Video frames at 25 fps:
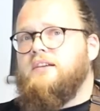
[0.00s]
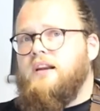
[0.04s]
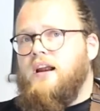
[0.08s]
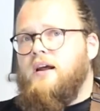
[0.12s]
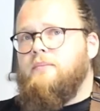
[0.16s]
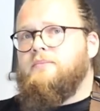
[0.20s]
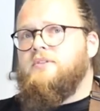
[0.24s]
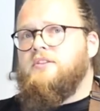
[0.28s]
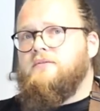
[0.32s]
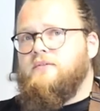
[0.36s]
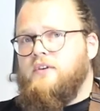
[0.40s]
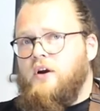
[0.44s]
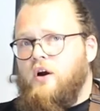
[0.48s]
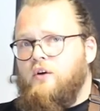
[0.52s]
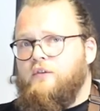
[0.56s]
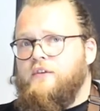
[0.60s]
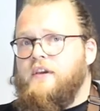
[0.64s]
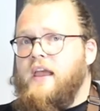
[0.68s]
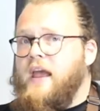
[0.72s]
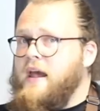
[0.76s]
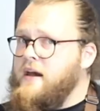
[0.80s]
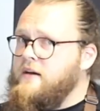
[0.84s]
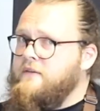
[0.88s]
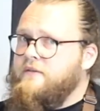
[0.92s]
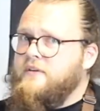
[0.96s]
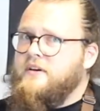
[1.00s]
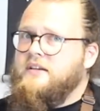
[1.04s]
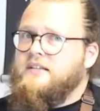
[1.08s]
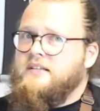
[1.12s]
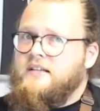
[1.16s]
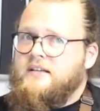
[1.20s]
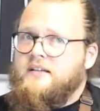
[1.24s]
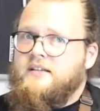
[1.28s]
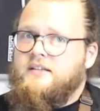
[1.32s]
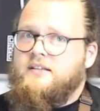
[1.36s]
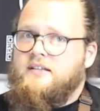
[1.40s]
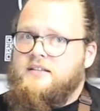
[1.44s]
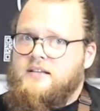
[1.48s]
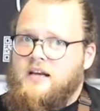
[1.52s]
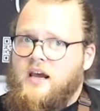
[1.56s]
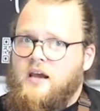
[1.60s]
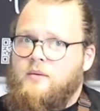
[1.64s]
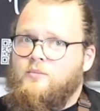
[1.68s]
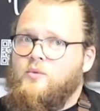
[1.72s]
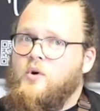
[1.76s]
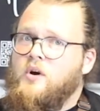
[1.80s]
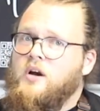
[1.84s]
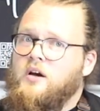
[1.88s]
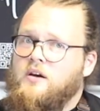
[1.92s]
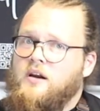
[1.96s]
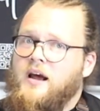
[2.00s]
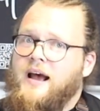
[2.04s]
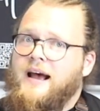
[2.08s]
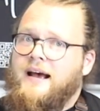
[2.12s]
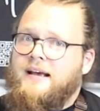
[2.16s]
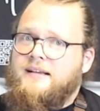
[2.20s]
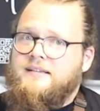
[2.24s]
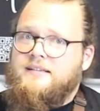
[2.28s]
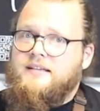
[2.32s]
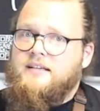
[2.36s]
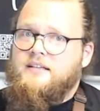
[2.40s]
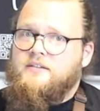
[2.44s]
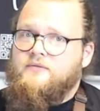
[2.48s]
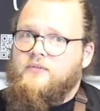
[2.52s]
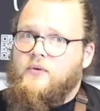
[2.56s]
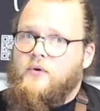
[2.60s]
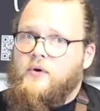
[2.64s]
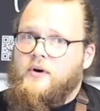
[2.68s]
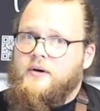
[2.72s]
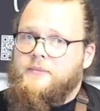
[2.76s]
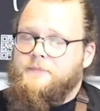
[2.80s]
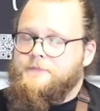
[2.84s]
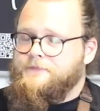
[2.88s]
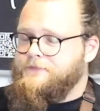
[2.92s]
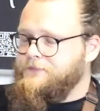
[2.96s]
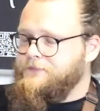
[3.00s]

grams of coffee every single time we're gonna ask it for.